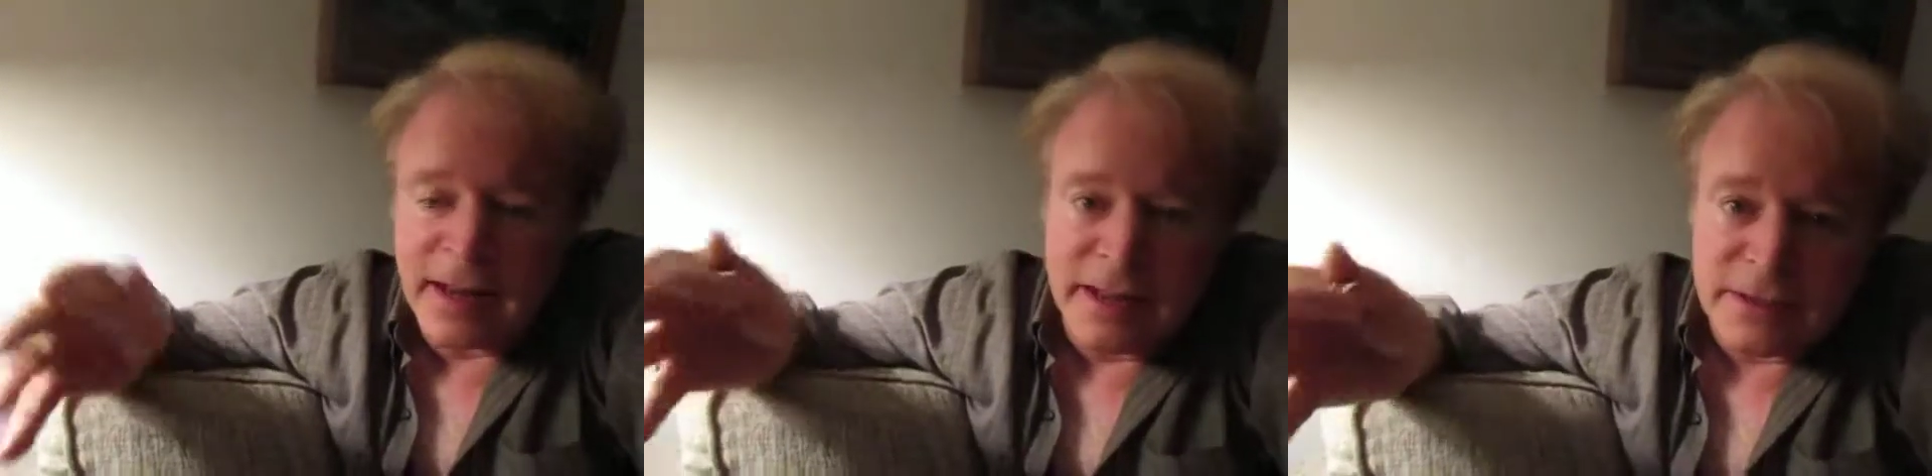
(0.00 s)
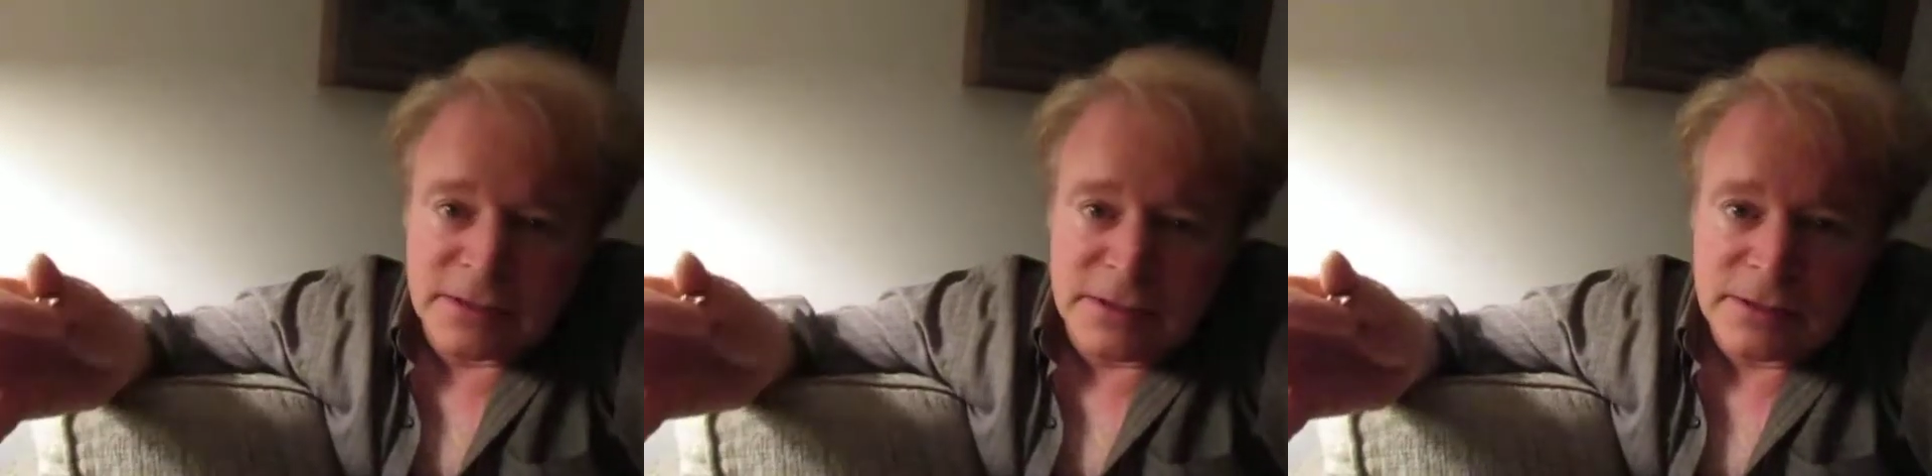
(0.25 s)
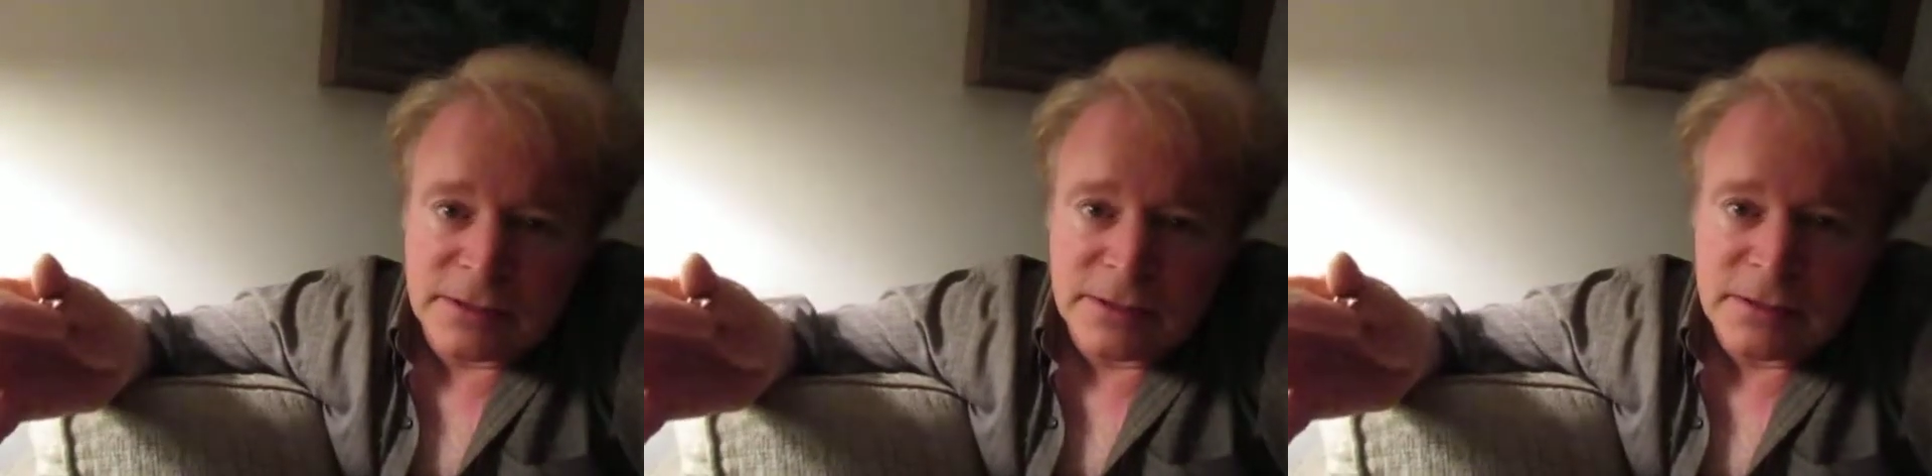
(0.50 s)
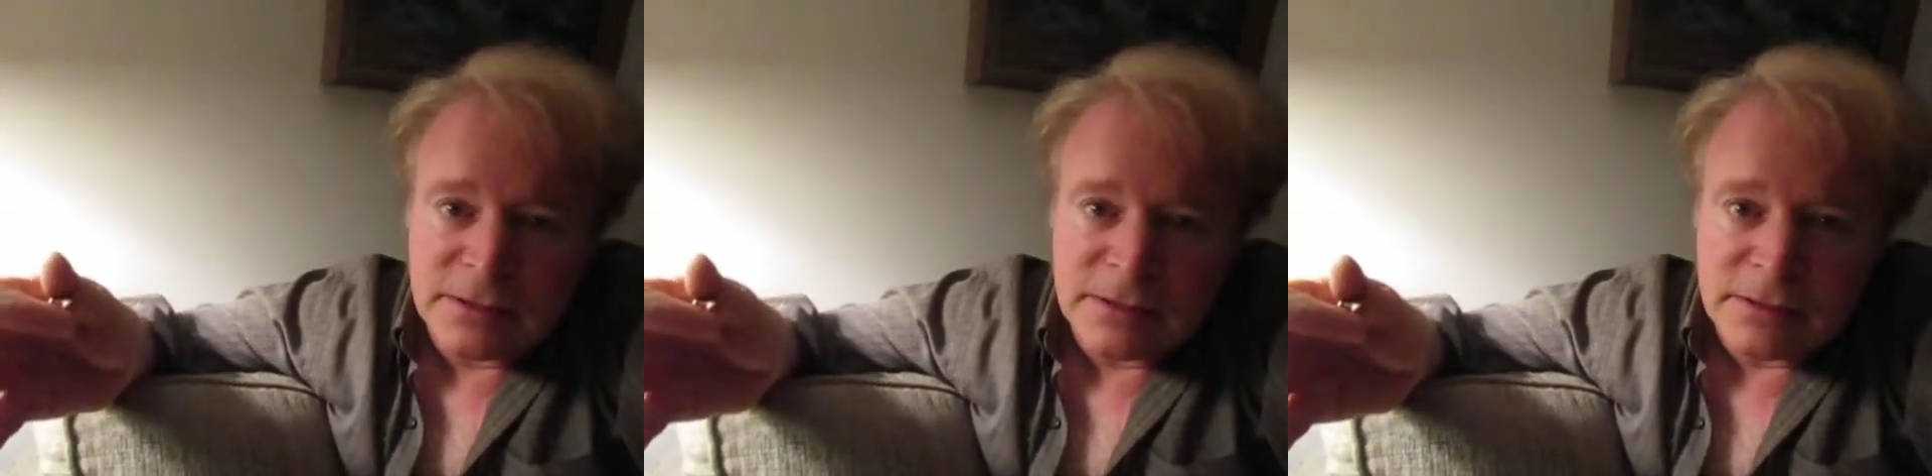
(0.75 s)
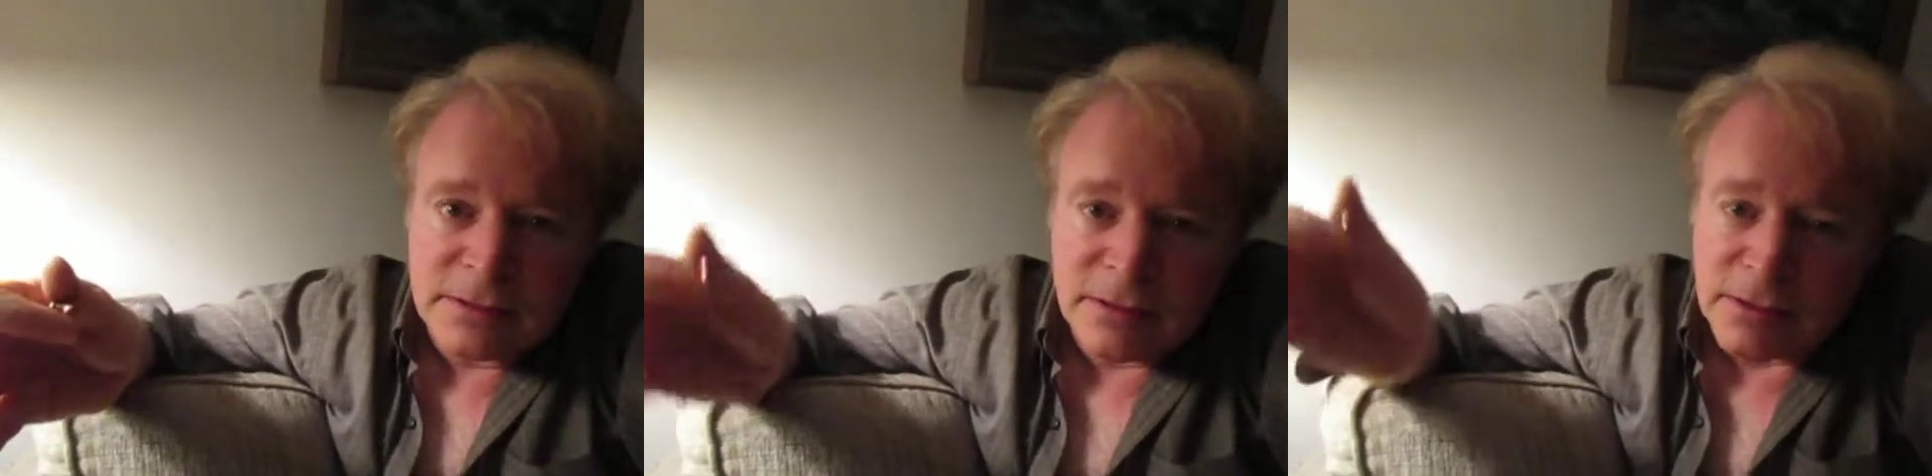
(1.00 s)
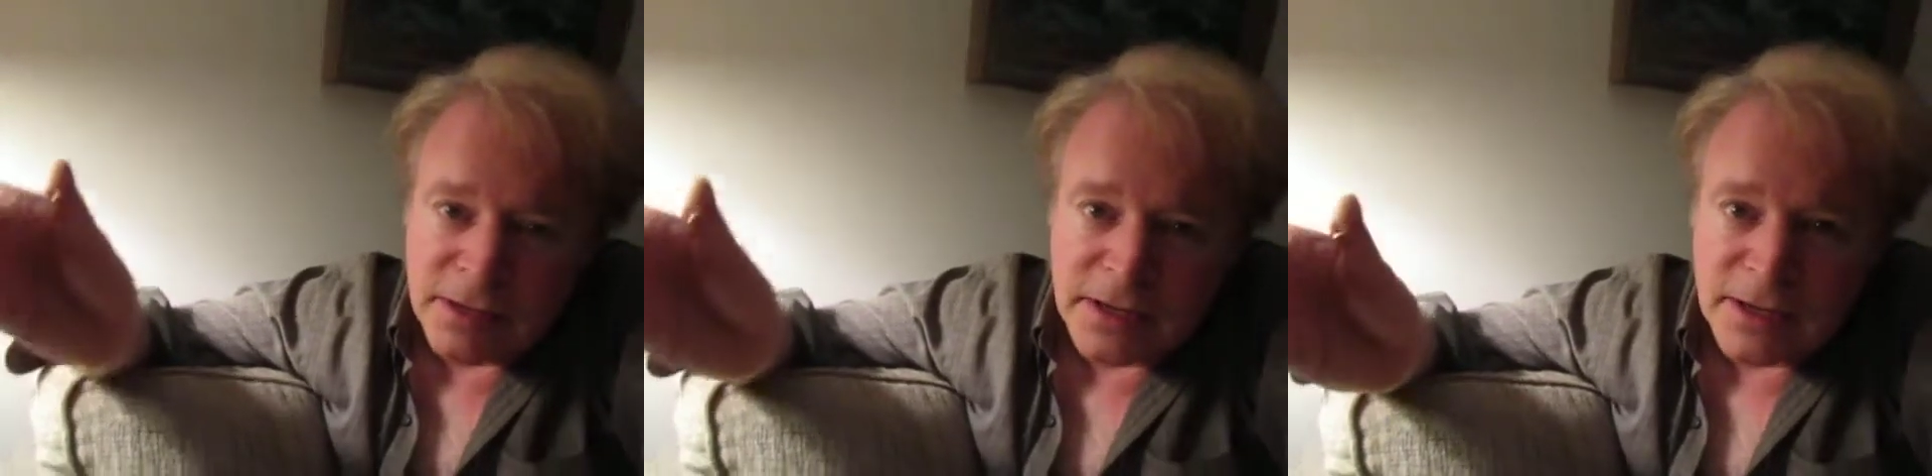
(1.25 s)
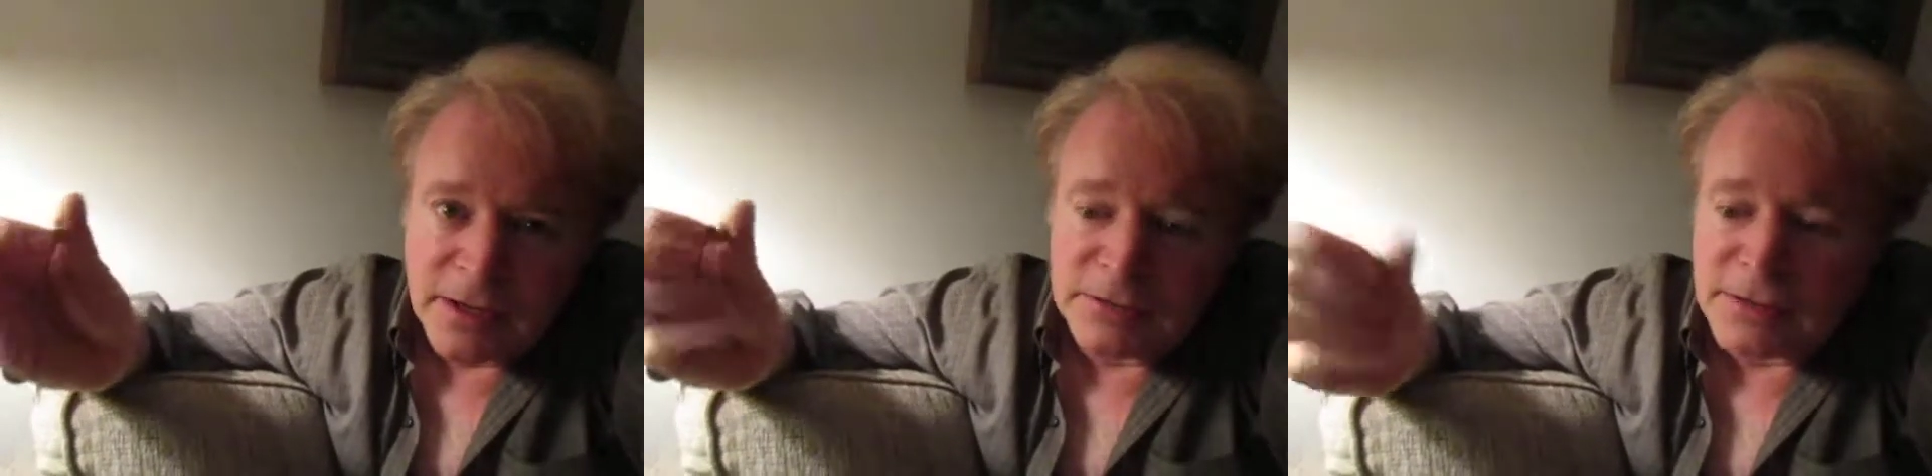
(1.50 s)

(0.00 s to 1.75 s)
ends, uh, you know.